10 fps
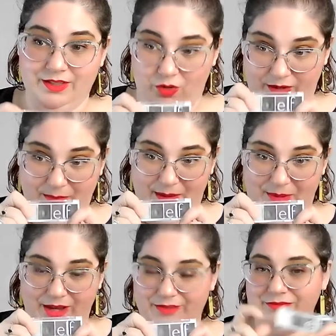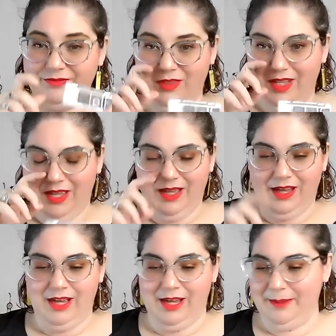going bye bye.
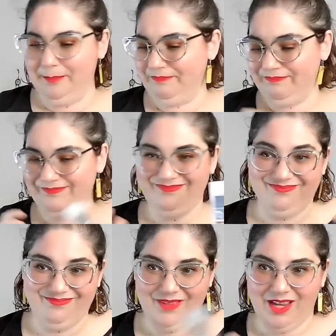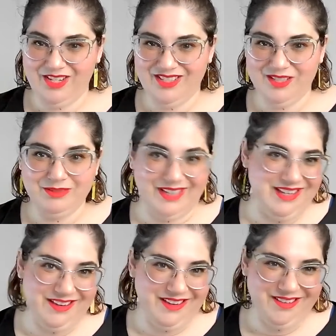Um, I just don't
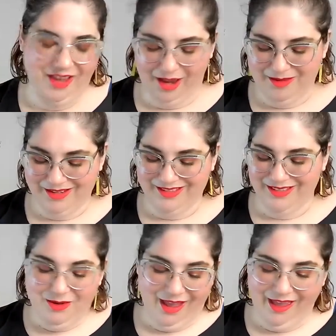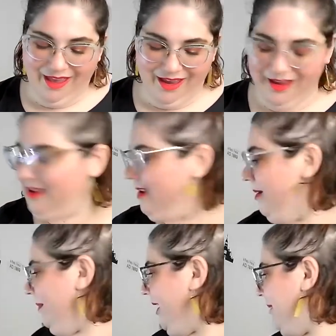like it. Like, I mean, it's okay,
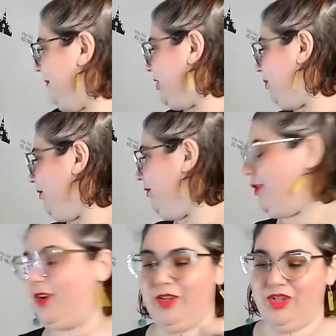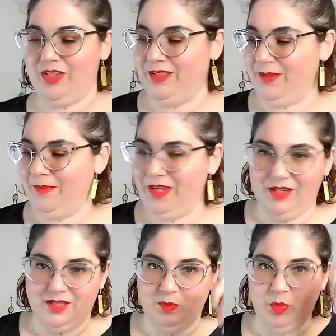but I much prefer just something in
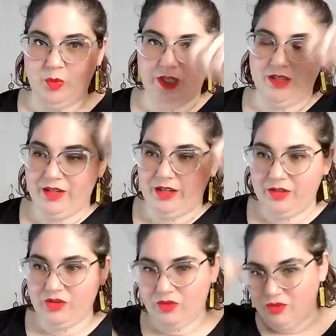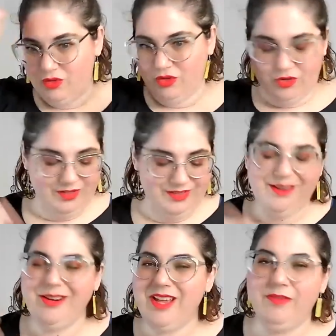a spoolie that I can just because I
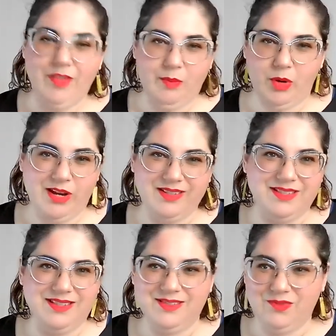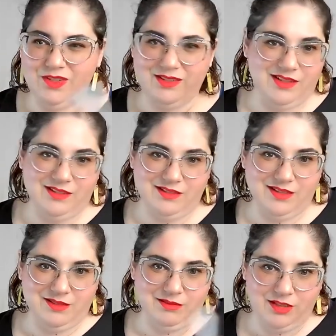already have thick brows. This feels like it
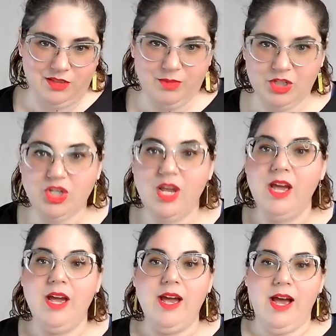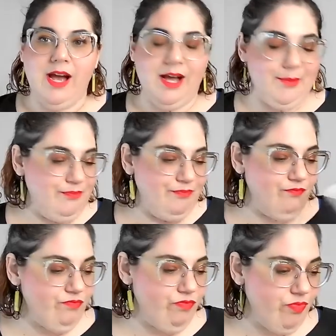doesn't really do much. Um,
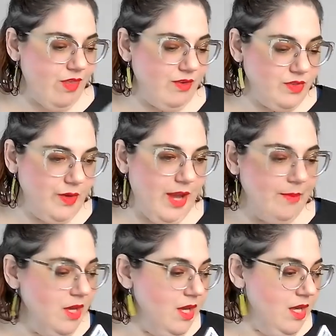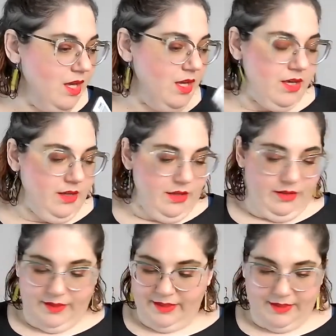so yeah,
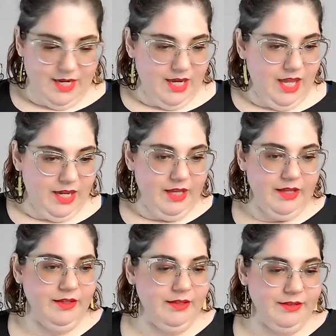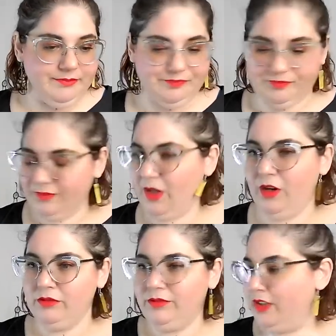this is staying in.
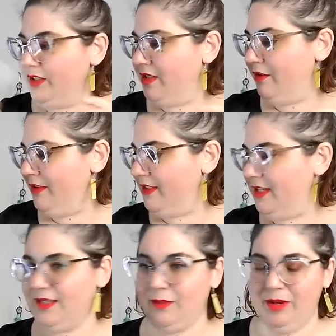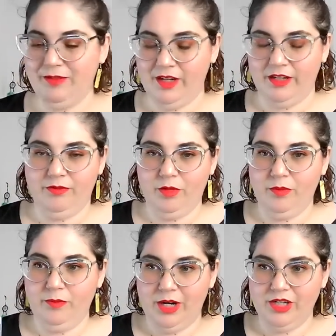Oh, and the stuff that stays on my vanity
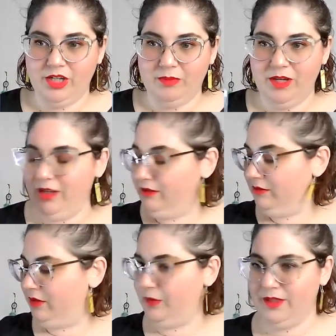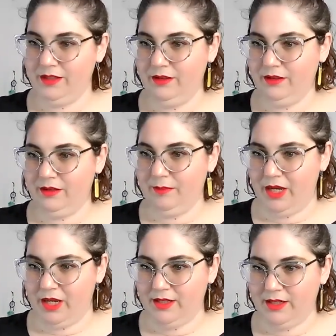for Project Pan goes in the
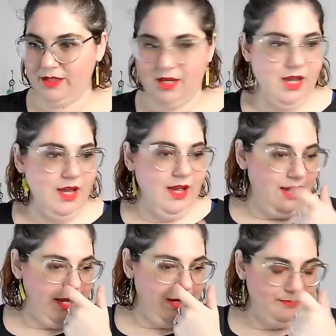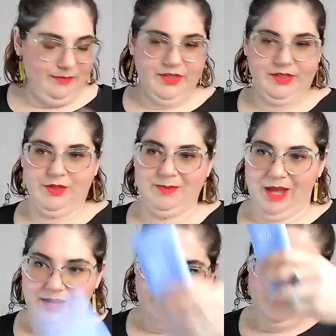bucket. Um, this goes
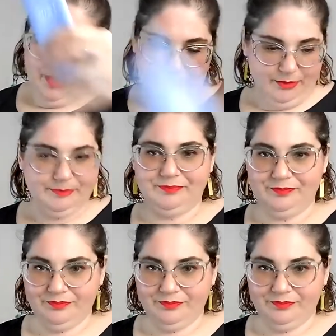back in the bathroom.